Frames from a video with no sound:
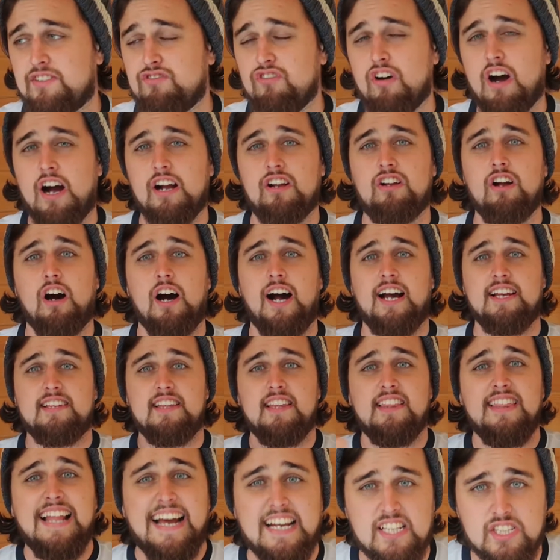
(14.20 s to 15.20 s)
is right,
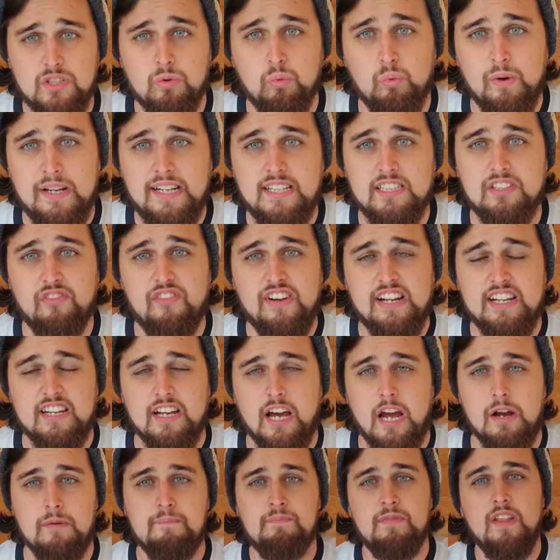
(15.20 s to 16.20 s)
guys. Last week's
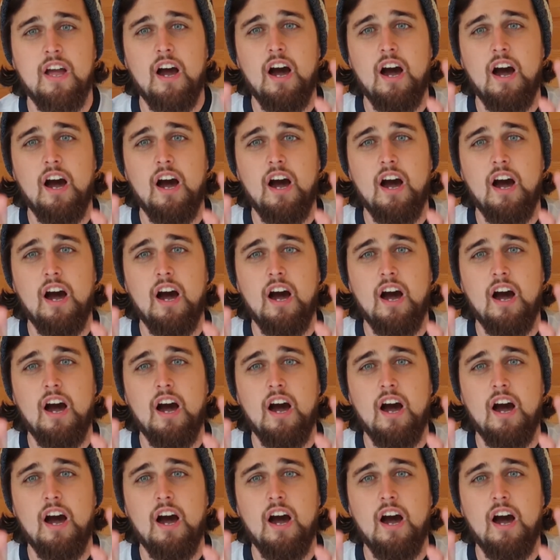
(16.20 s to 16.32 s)
video,